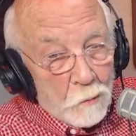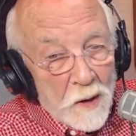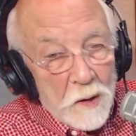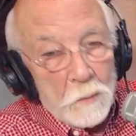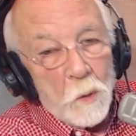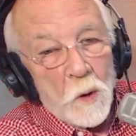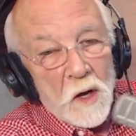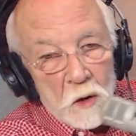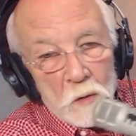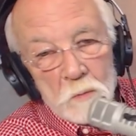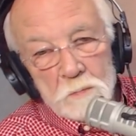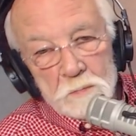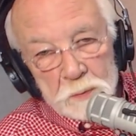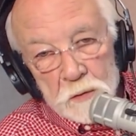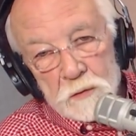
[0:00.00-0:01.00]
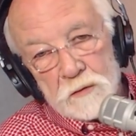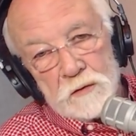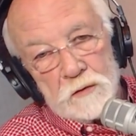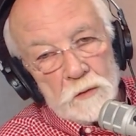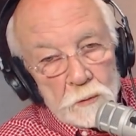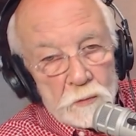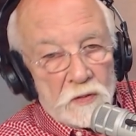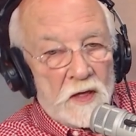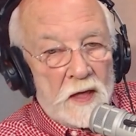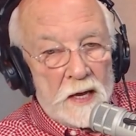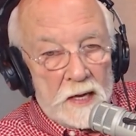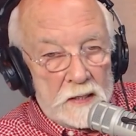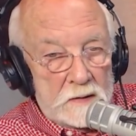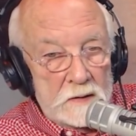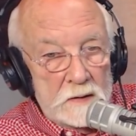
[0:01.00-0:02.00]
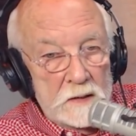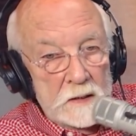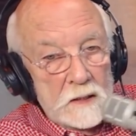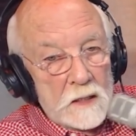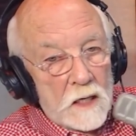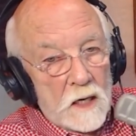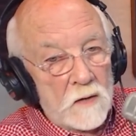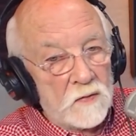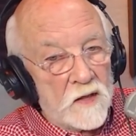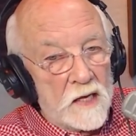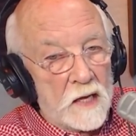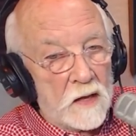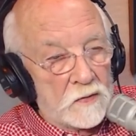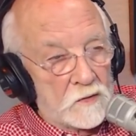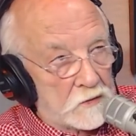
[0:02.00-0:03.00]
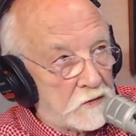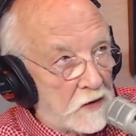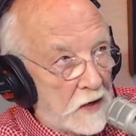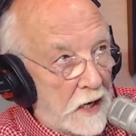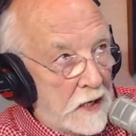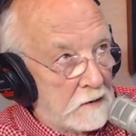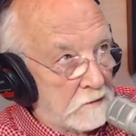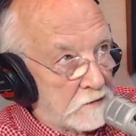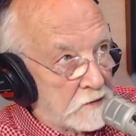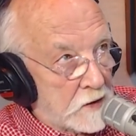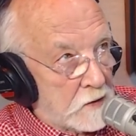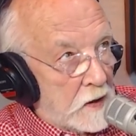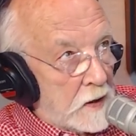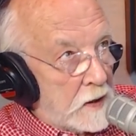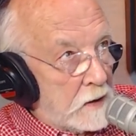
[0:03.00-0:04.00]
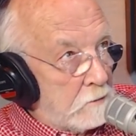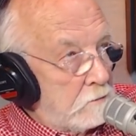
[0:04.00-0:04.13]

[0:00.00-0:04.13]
We will pursue that on the other side of the break.